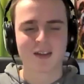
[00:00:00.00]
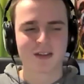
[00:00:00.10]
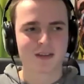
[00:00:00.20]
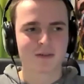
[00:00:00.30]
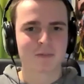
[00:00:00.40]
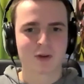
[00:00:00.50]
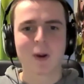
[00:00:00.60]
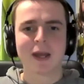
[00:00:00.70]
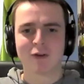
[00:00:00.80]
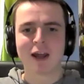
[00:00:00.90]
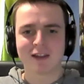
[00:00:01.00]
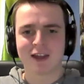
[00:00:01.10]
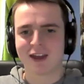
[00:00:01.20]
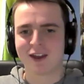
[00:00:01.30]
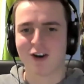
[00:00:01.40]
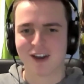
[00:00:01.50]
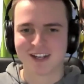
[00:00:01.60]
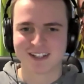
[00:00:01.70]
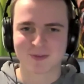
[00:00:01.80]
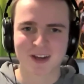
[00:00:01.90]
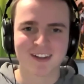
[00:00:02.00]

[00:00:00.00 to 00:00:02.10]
I think they're quite rightly annoyed as